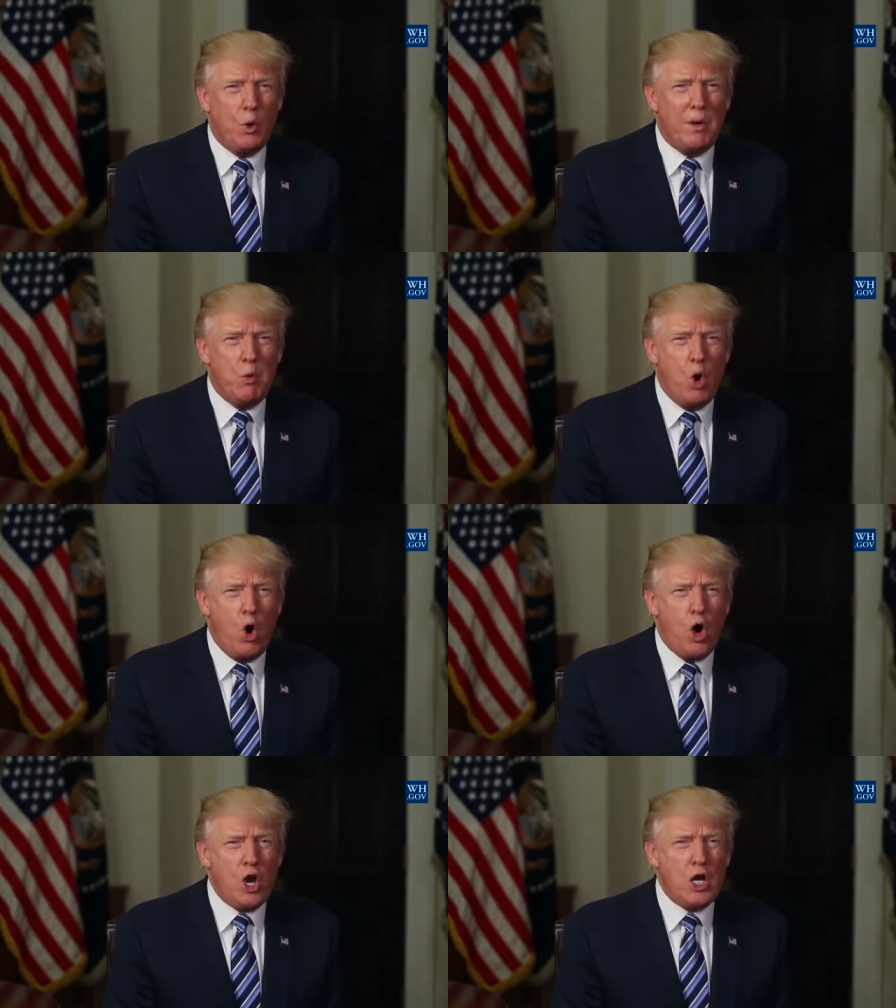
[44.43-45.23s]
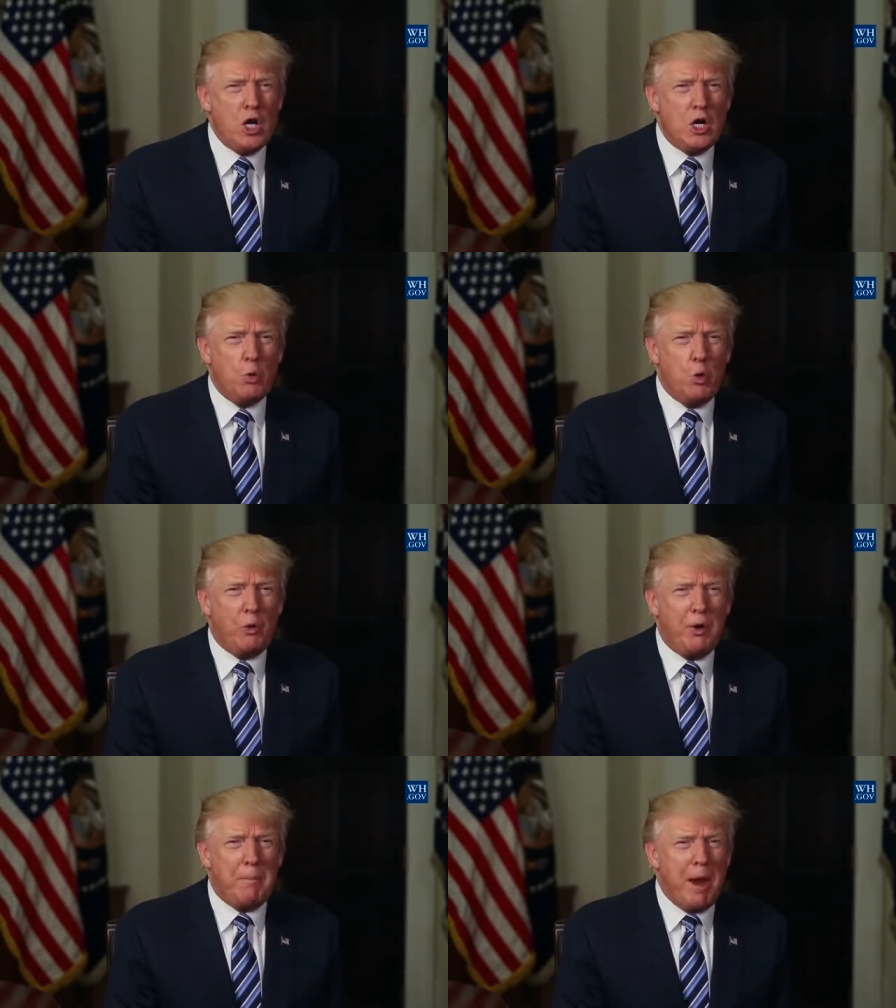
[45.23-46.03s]
We mourn,
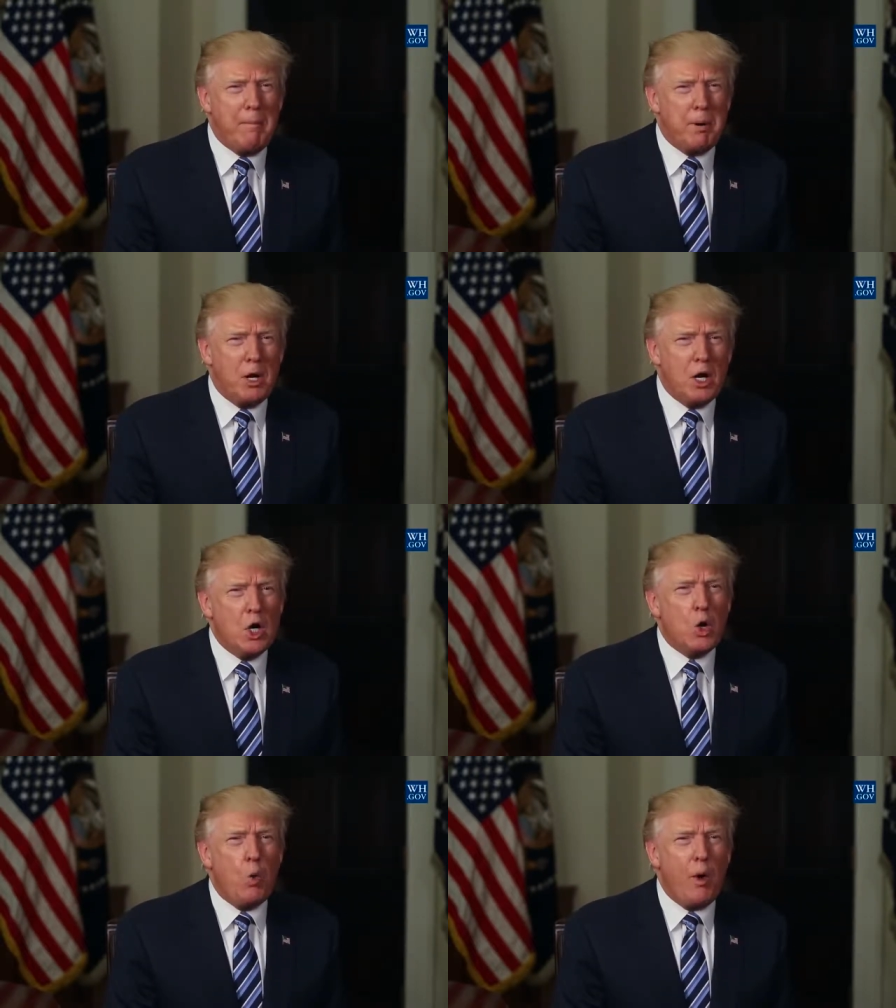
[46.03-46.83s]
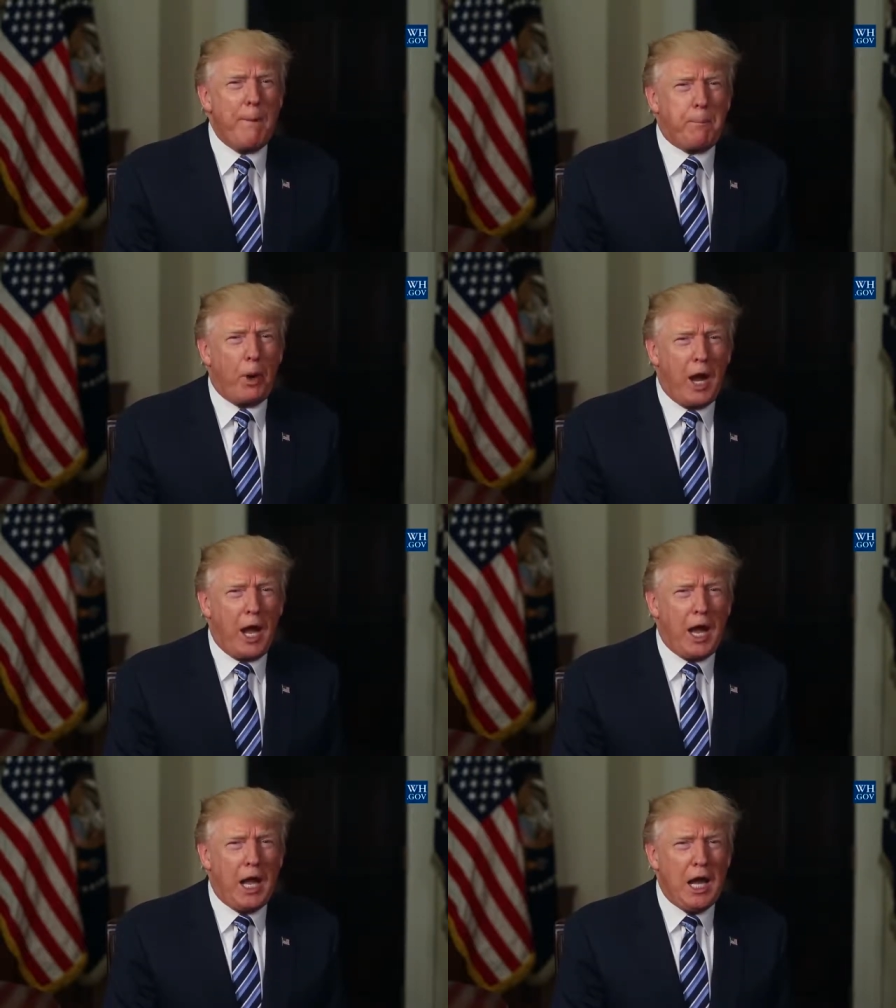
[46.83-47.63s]
we remember, we
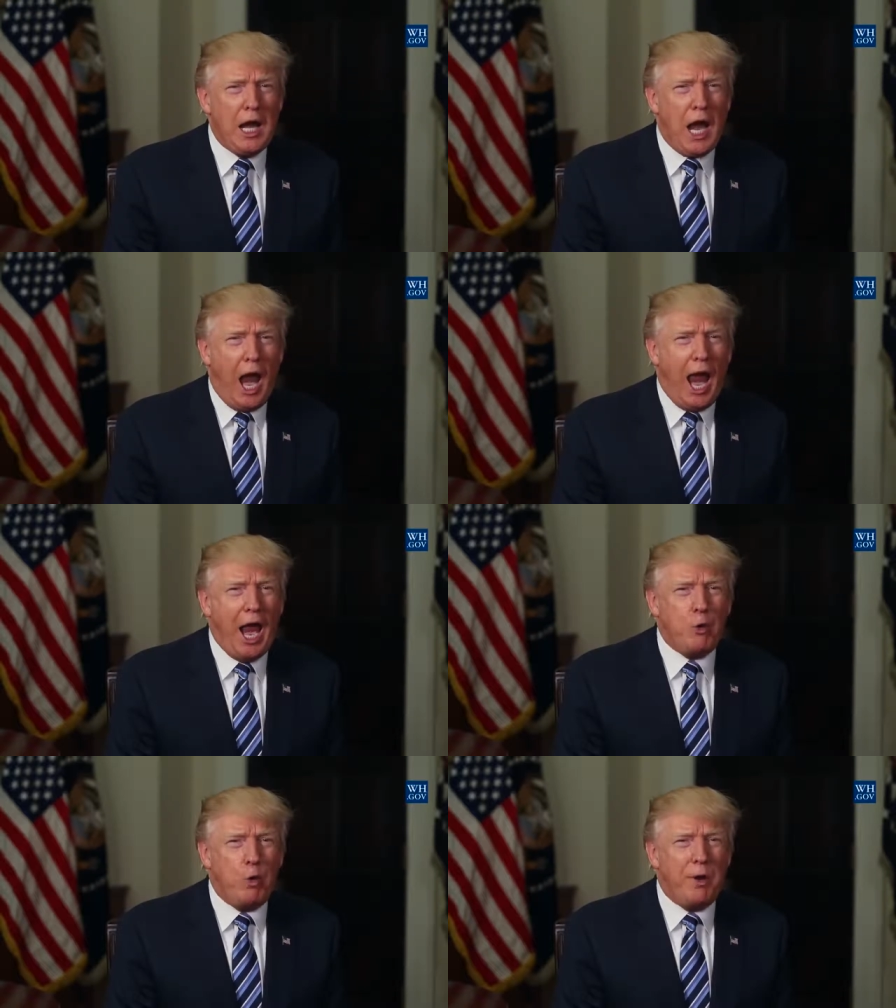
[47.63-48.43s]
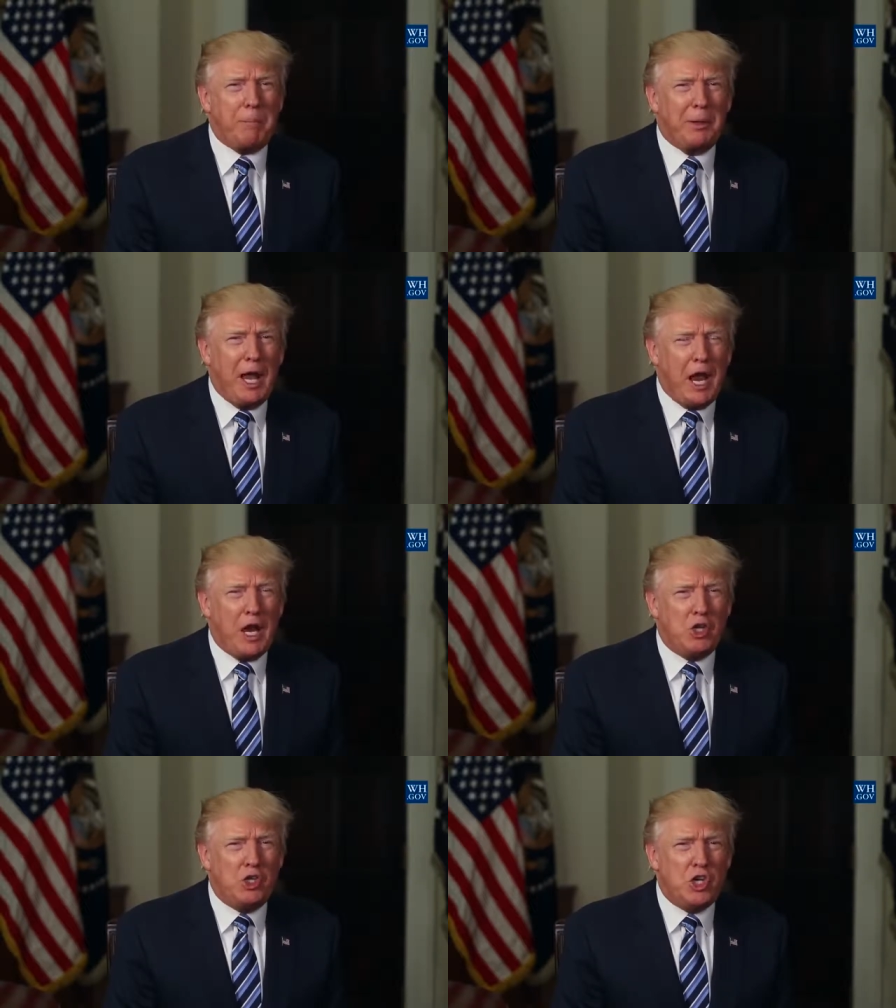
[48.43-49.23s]
pray, and we
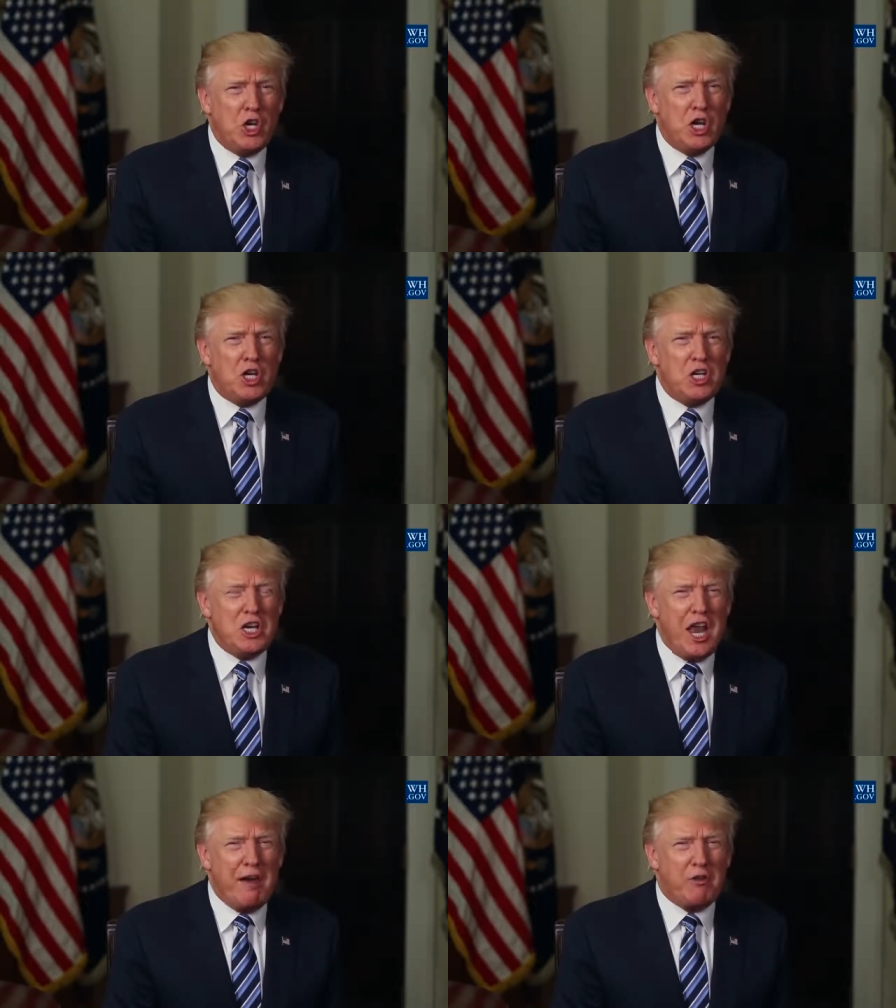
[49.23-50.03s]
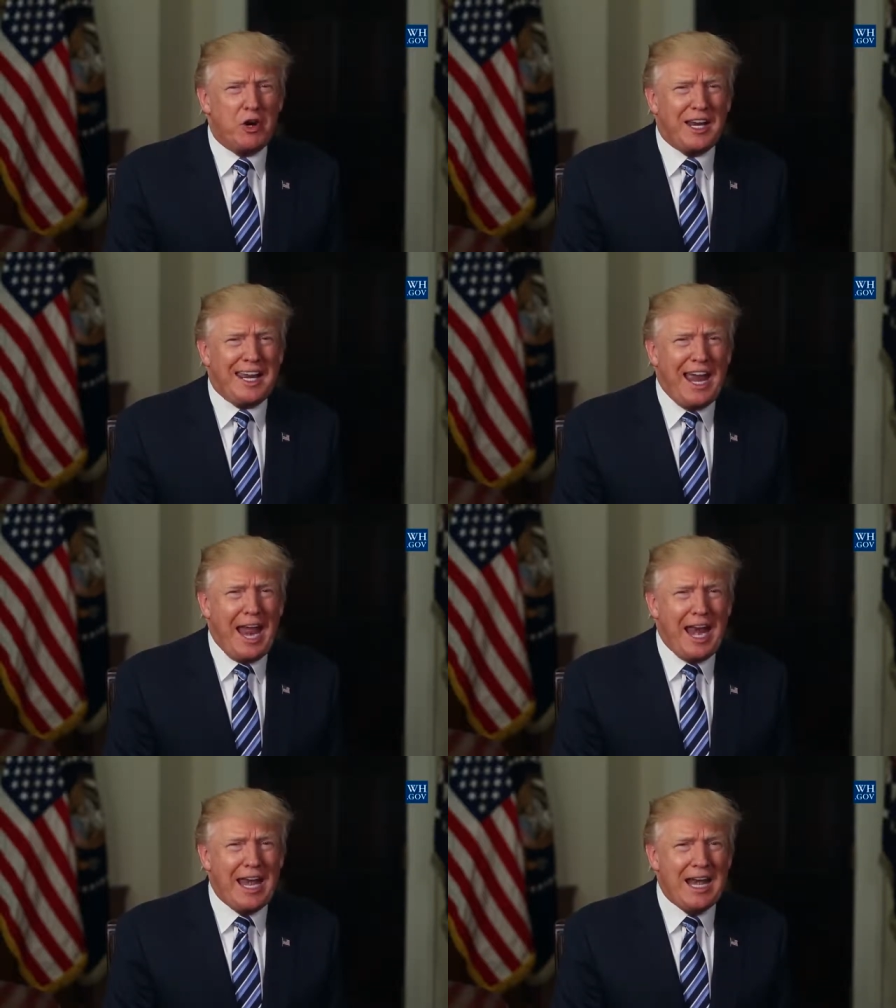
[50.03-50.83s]
pledge, never
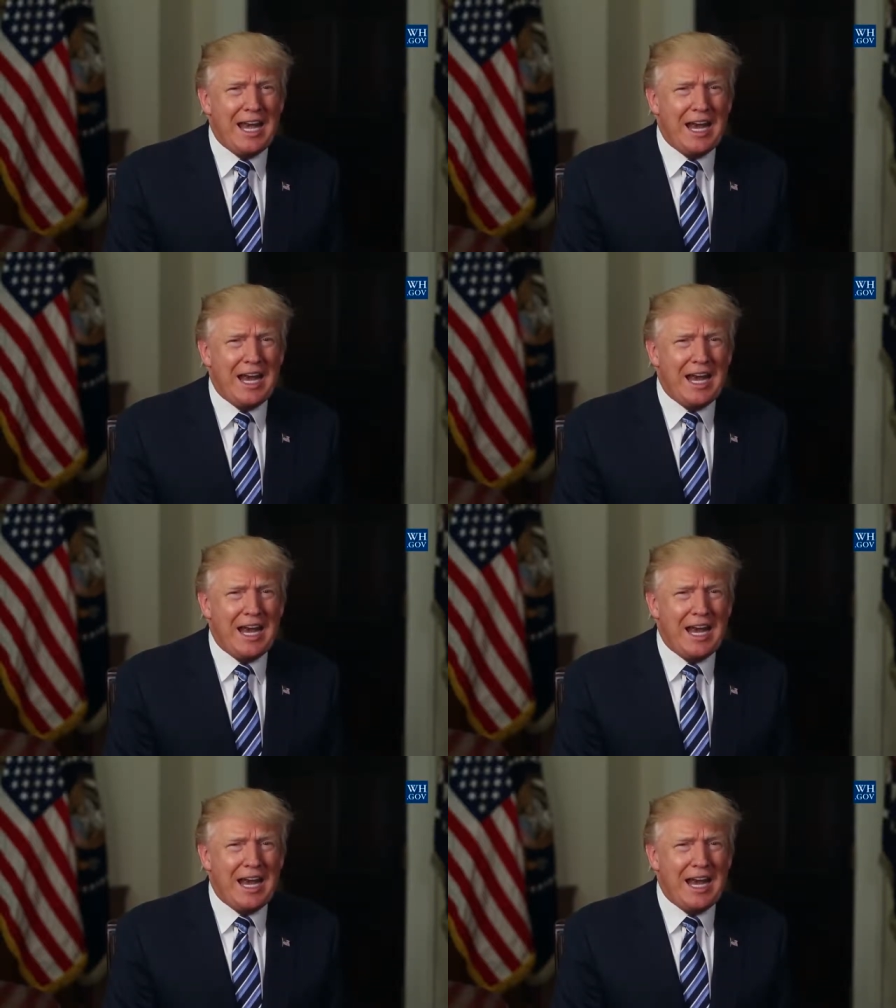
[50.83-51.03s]
again,